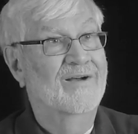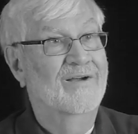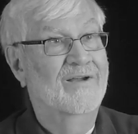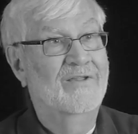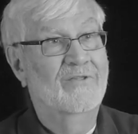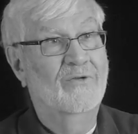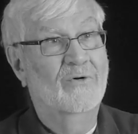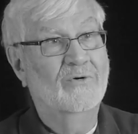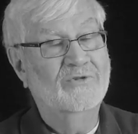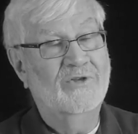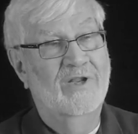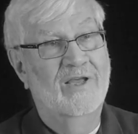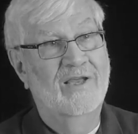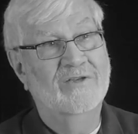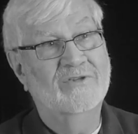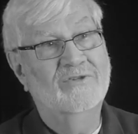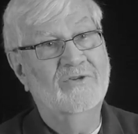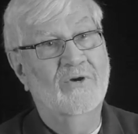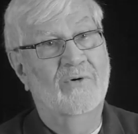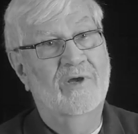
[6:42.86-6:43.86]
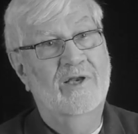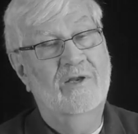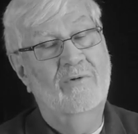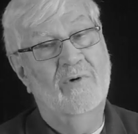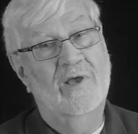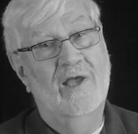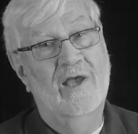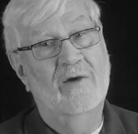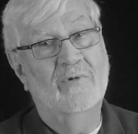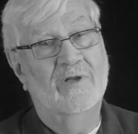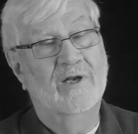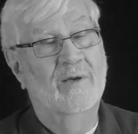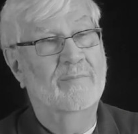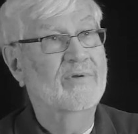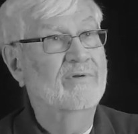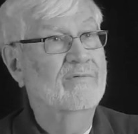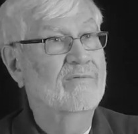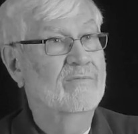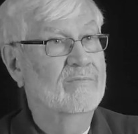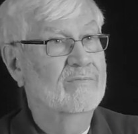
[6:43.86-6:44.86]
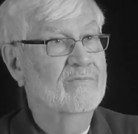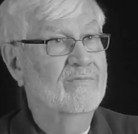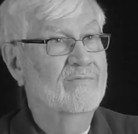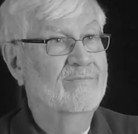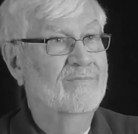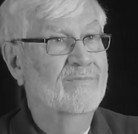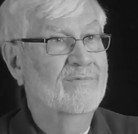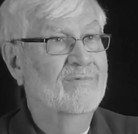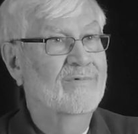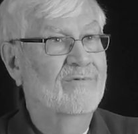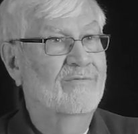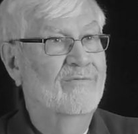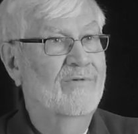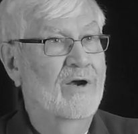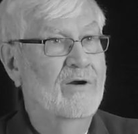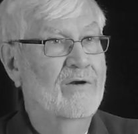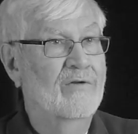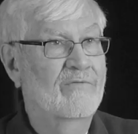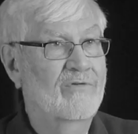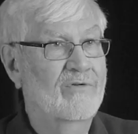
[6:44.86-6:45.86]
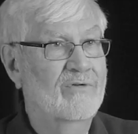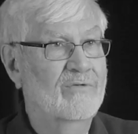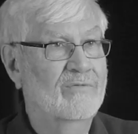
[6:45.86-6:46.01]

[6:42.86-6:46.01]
in those days. So anyway, I went up and fired a